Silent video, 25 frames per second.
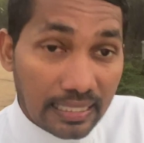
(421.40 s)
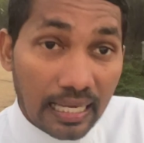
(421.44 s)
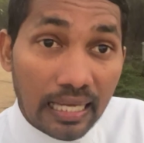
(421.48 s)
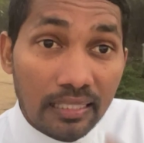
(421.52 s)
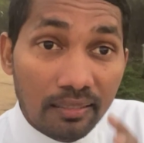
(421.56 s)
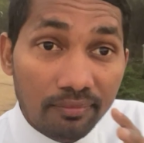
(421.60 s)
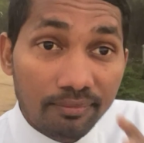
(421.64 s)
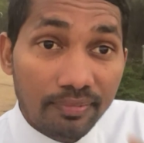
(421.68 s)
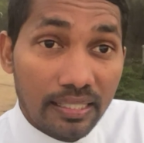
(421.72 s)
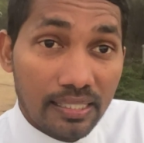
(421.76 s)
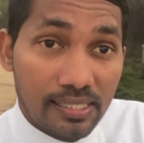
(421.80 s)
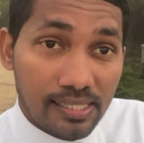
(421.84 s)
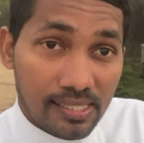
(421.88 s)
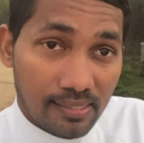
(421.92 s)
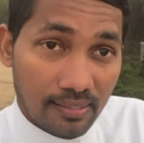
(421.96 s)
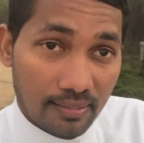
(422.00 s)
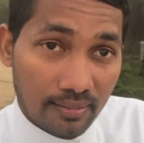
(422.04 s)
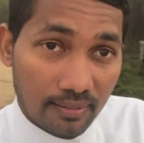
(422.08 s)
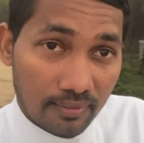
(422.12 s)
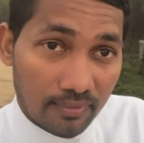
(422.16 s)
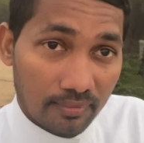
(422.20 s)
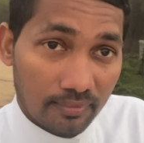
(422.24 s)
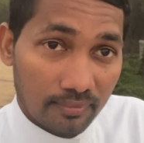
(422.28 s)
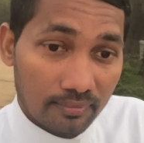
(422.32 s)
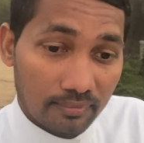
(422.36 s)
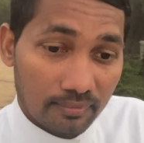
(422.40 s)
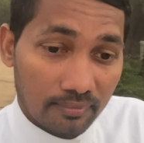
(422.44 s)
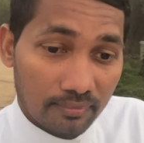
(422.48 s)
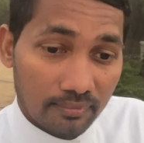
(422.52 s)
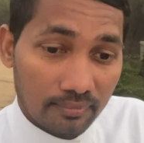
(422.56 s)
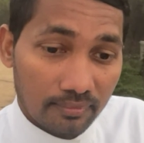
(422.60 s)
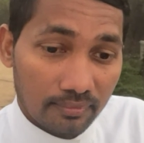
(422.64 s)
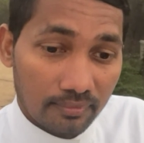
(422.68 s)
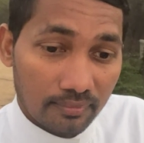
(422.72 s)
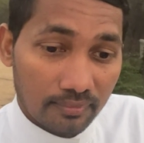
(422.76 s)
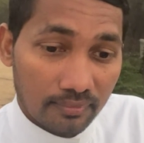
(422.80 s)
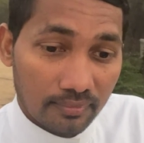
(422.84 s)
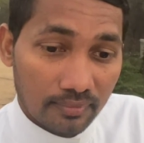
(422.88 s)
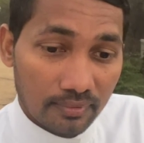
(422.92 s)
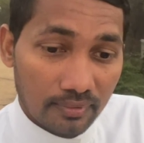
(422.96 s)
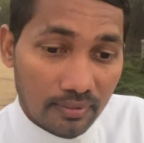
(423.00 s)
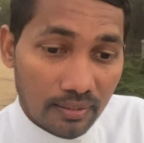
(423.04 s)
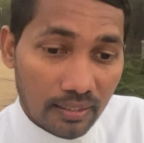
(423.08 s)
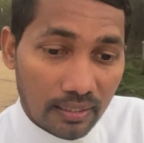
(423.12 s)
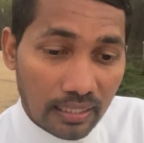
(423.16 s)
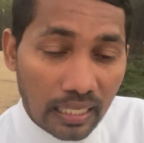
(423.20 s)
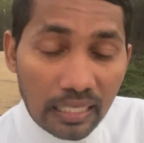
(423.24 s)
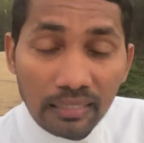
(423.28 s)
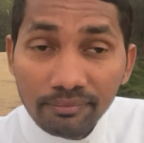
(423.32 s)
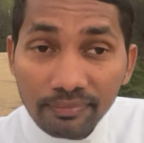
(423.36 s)
conviction.
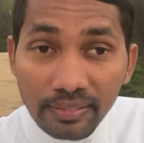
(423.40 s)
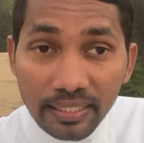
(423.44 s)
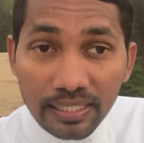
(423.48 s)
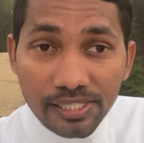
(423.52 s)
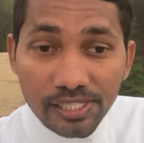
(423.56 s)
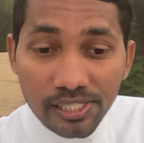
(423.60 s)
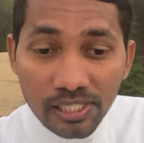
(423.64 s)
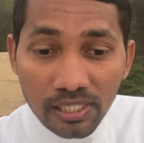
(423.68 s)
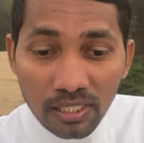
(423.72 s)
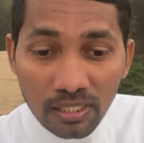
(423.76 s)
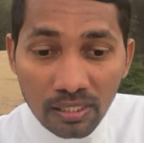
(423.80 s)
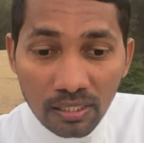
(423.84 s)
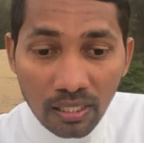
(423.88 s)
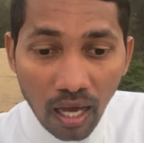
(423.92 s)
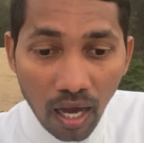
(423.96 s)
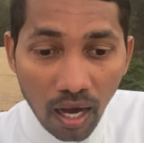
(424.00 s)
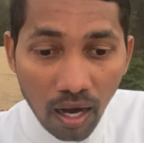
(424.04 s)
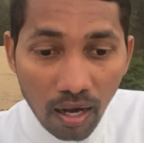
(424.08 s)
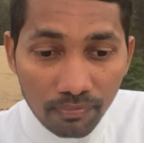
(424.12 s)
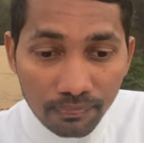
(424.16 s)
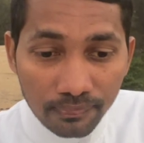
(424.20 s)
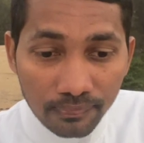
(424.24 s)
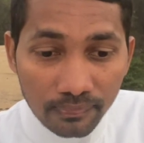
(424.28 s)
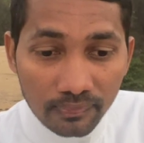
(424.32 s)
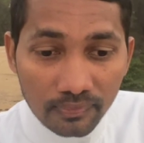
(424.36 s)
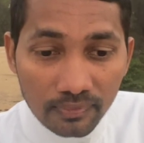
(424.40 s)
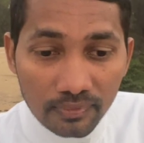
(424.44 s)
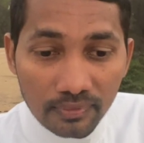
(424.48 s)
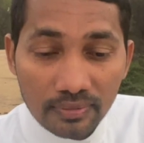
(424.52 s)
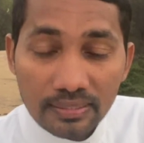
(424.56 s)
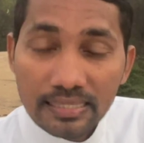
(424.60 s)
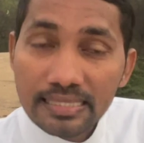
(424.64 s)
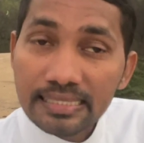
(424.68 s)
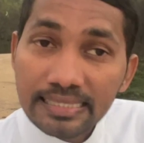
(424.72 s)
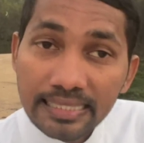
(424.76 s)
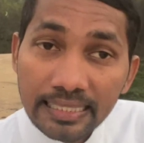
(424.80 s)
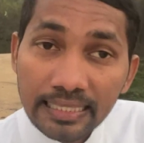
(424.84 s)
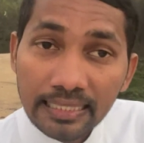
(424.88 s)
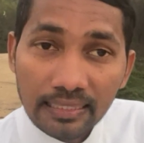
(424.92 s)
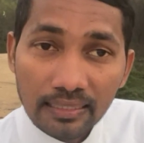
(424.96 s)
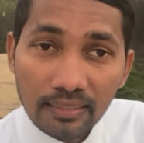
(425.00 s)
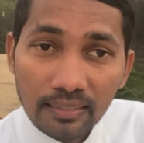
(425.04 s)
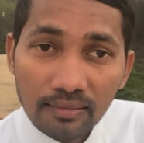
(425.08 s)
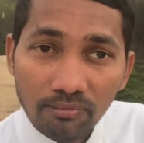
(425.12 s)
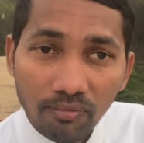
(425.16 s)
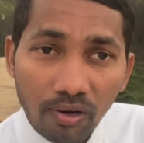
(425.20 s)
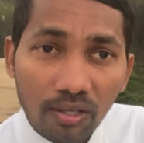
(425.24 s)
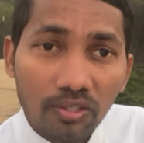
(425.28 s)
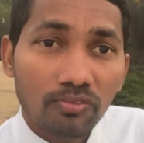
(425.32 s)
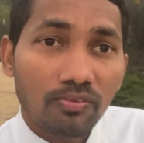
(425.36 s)
Conviction of sin.
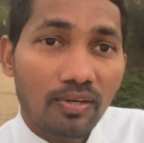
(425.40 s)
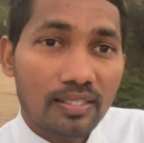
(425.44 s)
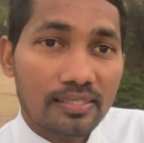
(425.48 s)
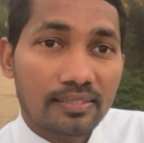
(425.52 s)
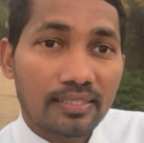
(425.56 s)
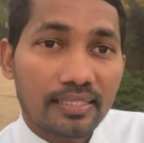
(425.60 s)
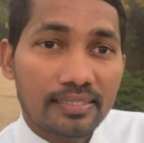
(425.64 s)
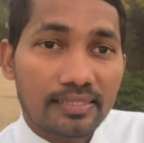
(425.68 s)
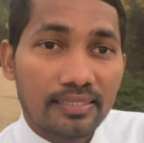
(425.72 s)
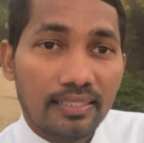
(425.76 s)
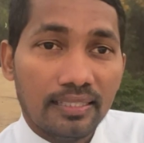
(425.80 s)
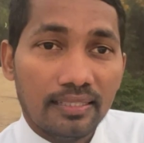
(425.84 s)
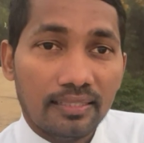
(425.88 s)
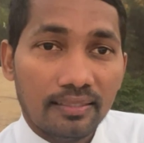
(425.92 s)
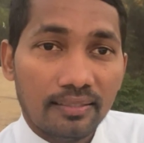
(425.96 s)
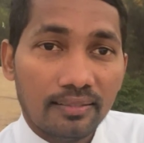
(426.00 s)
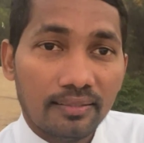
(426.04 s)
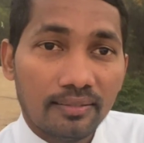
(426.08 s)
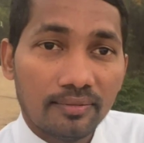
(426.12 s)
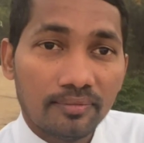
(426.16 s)
What was the sin?